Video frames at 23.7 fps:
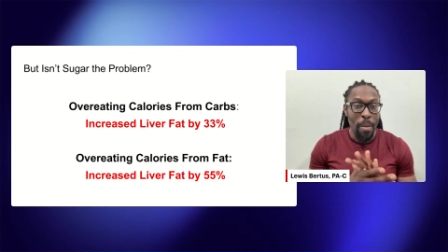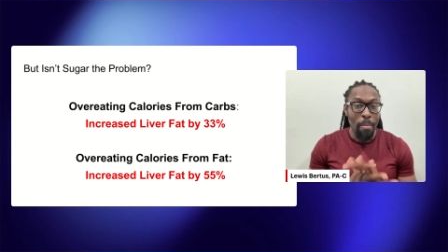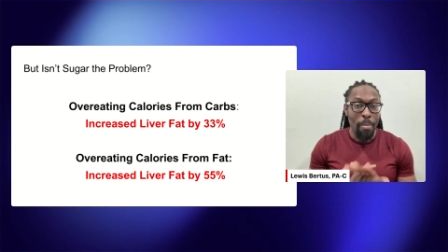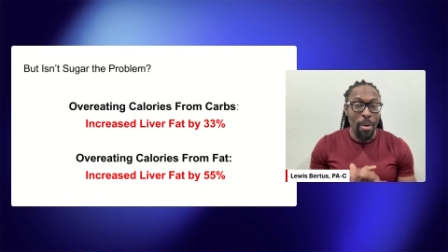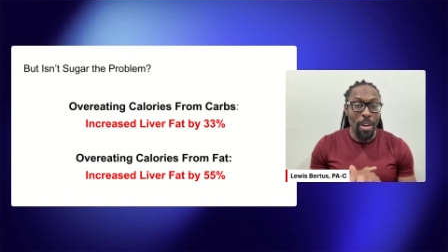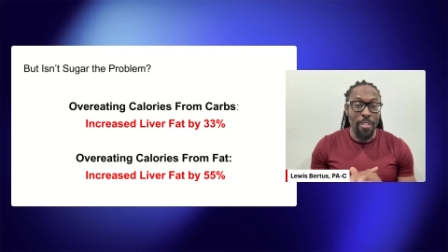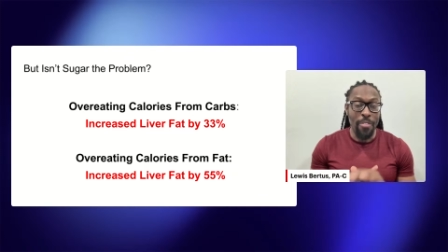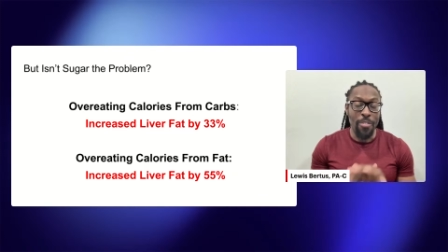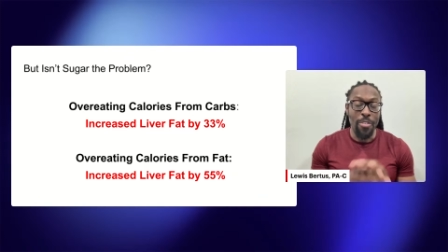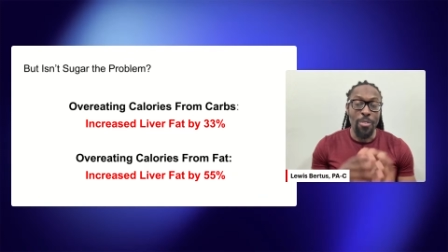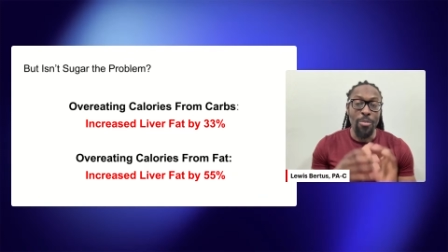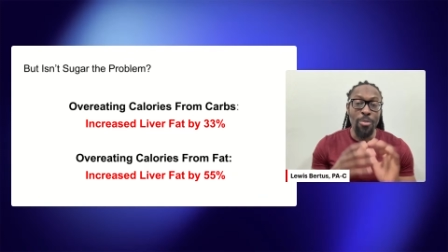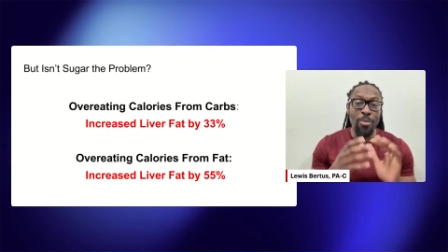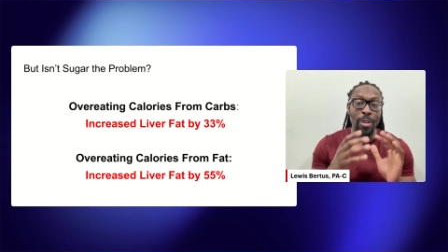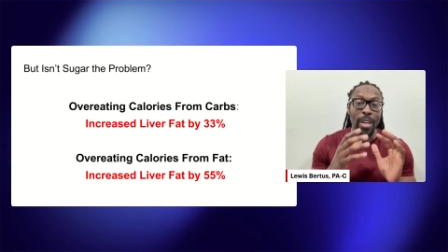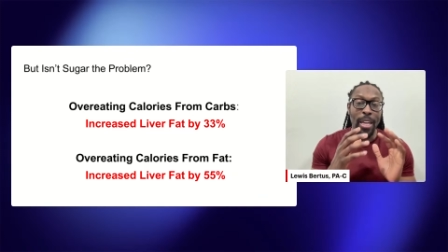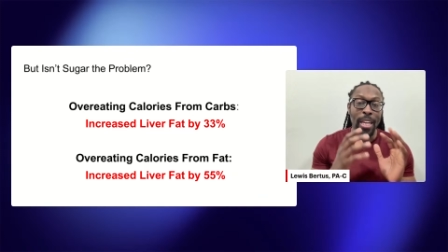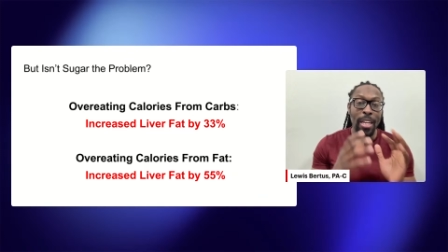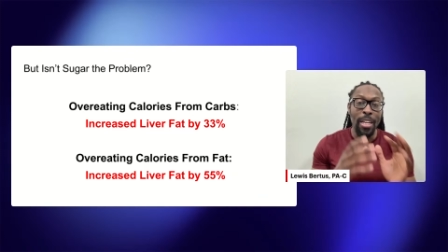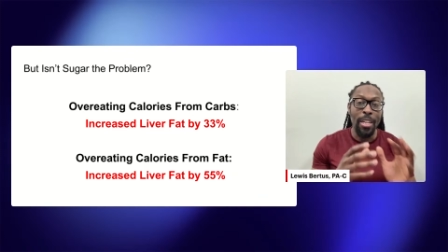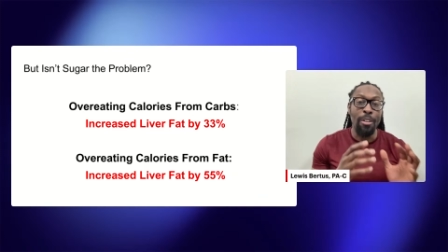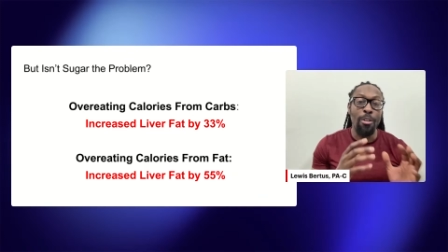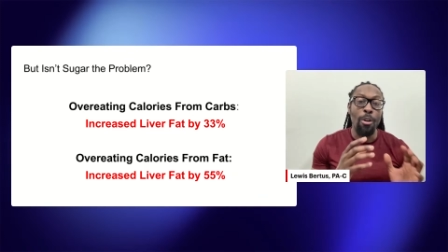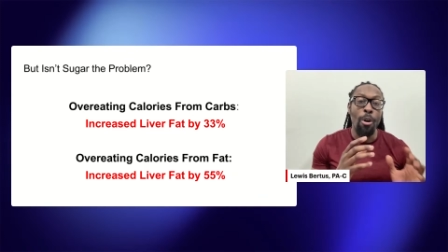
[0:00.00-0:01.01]
But if you
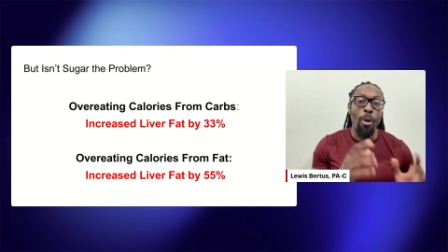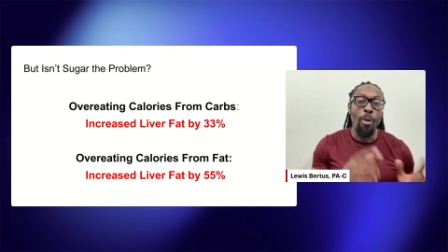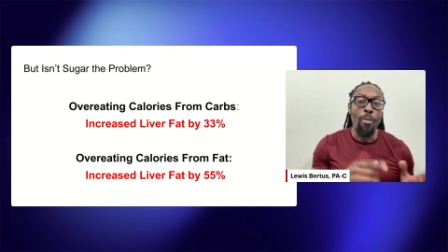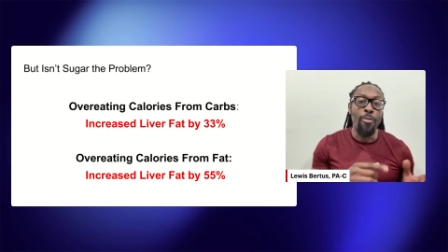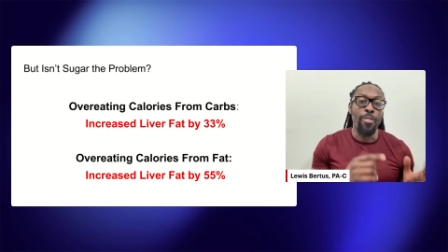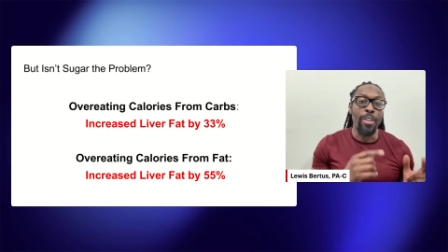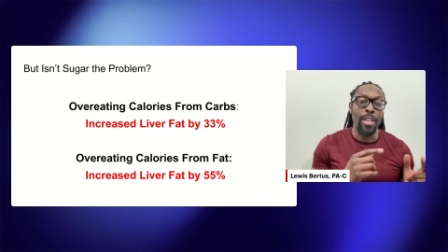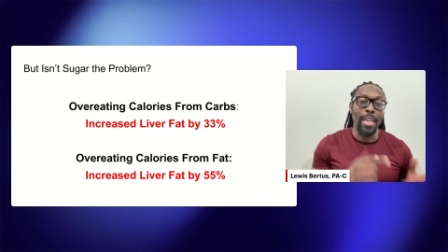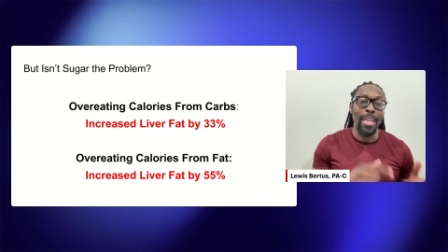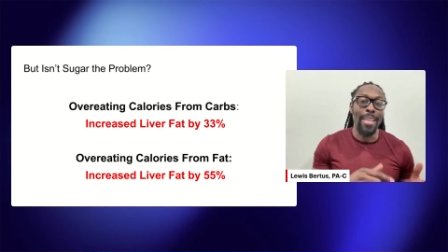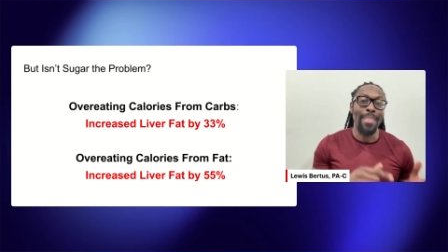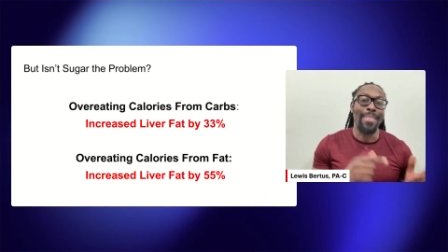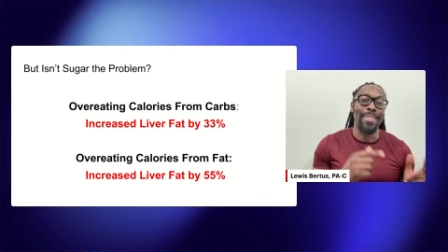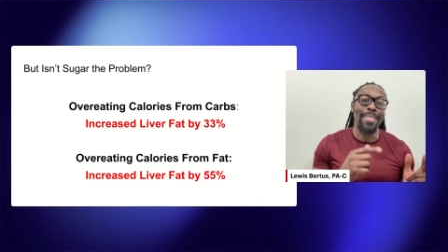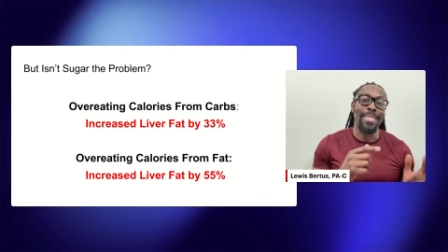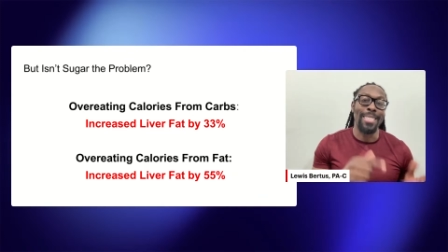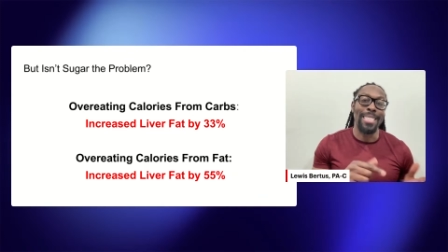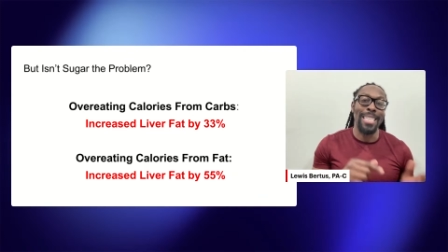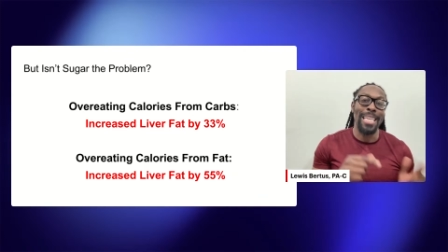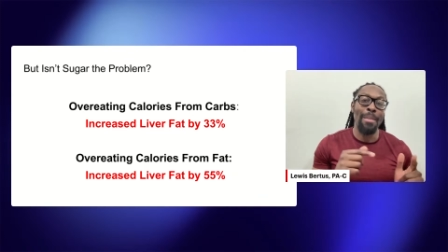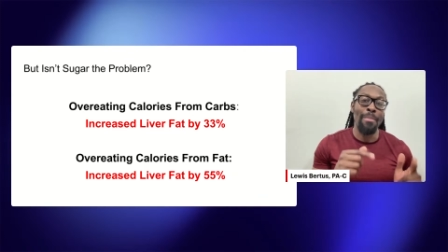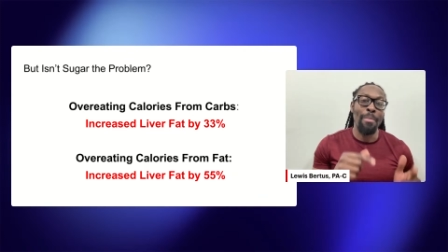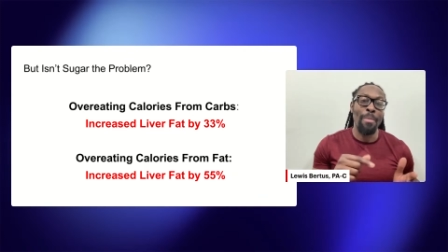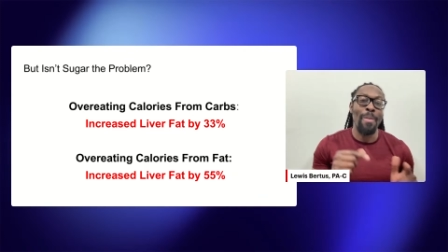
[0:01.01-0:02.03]
overeat the
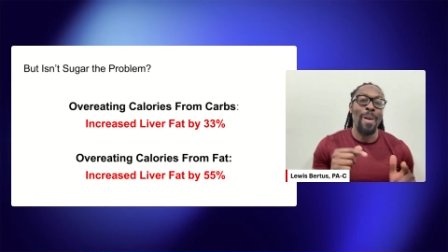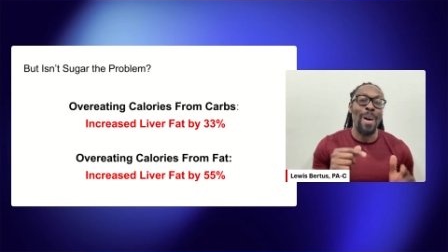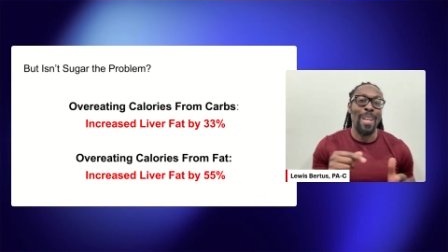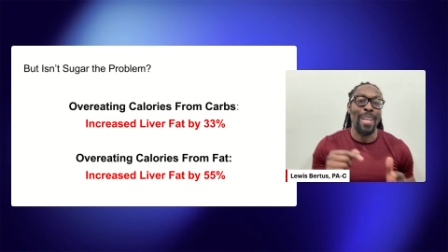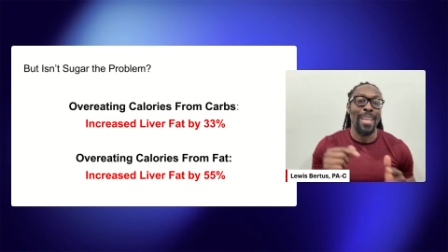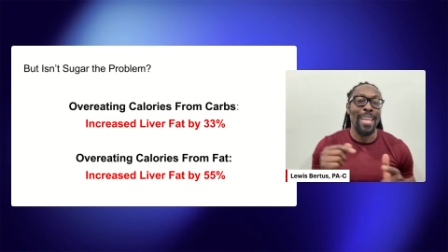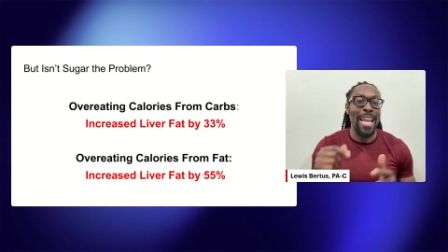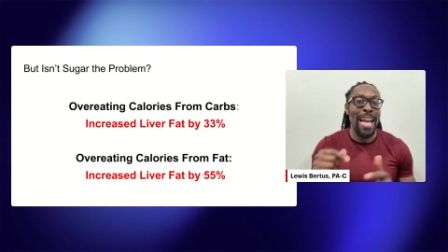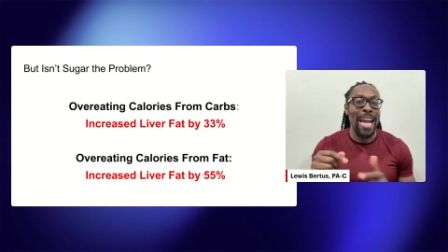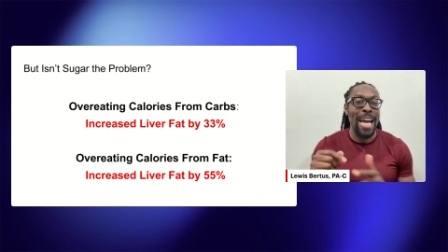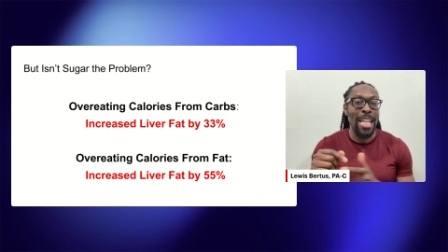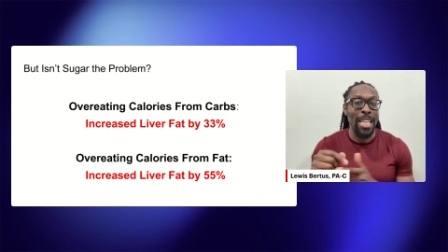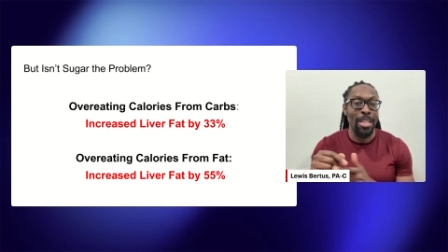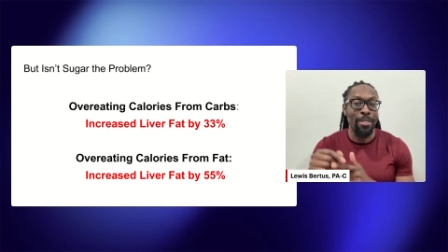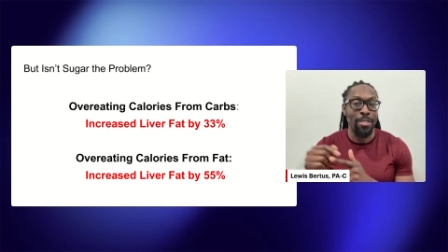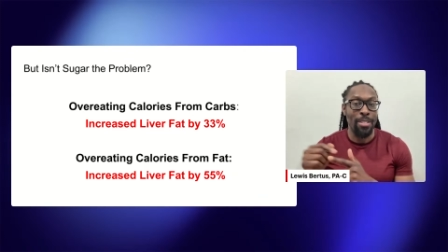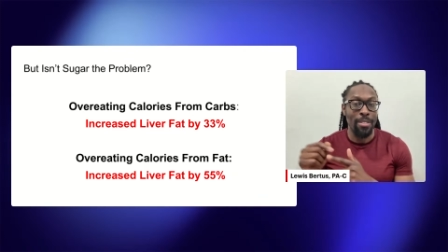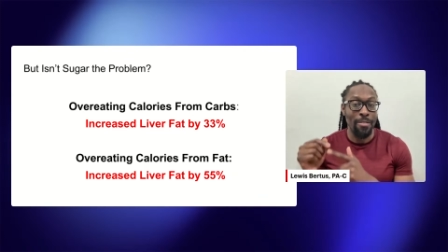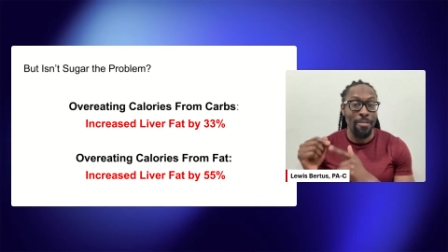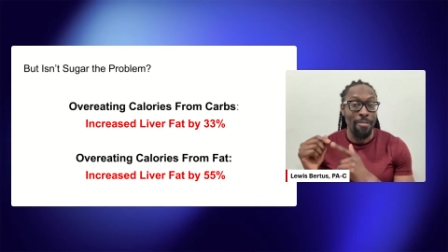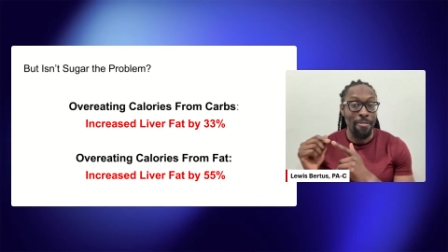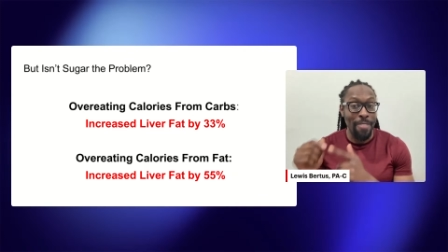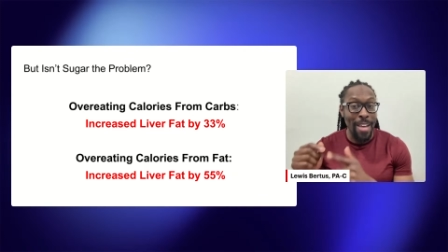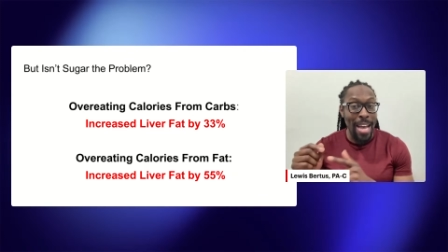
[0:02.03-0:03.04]
same amount of calories
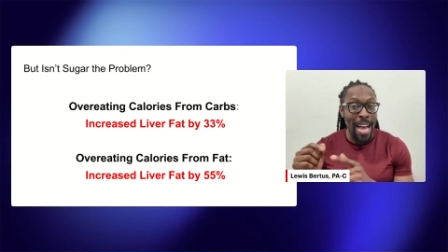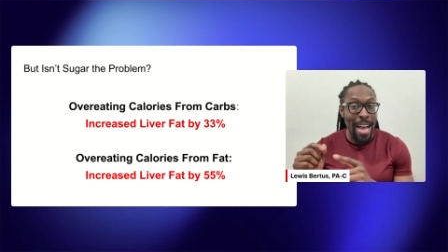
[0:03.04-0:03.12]
in